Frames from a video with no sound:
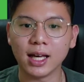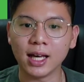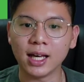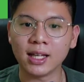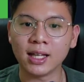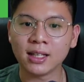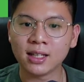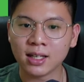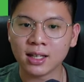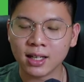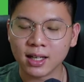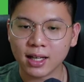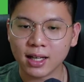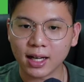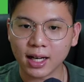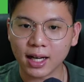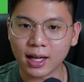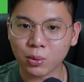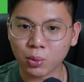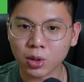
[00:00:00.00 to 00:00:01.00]
and
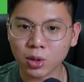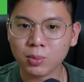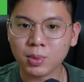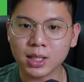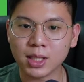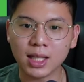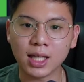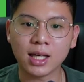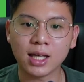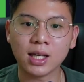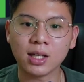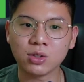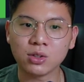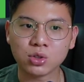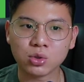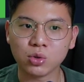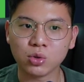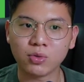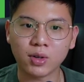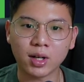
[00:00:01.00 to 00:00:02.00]
I will be taking
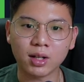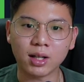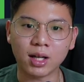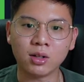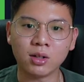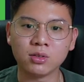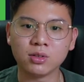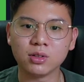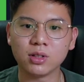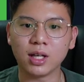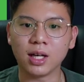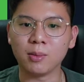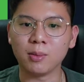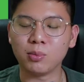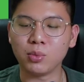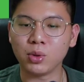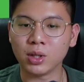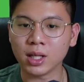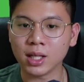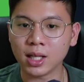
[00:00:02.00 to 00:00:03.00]
Soufal out
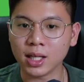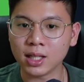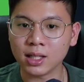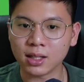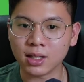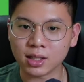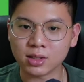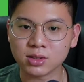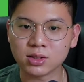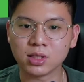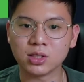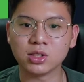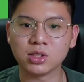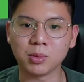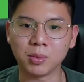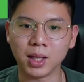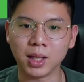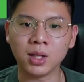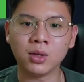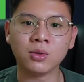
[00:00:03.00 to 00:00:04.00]
and bringing in Nelson
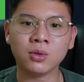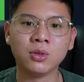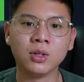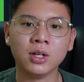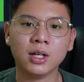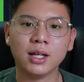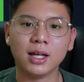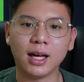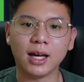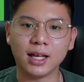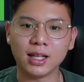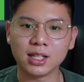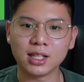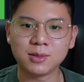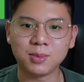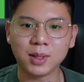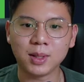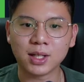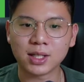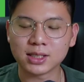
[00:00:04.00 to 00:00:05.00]
Semedo, and
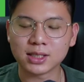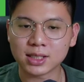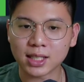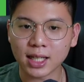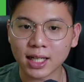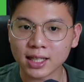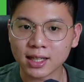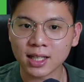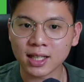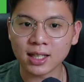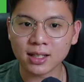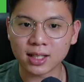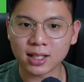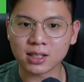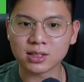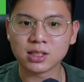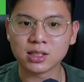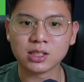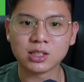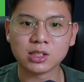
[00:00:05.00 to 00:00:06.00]
it's because I think
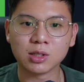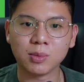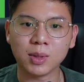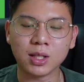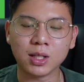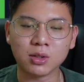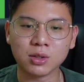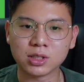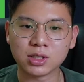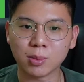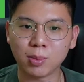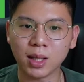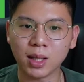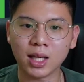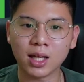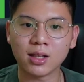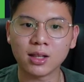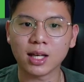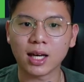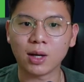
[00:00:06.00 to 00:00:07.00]
Nelson Semedo is a
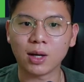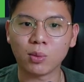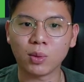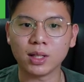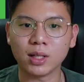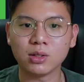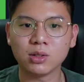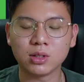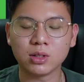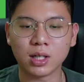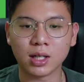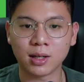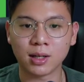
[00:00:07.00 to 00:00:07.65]
player that I want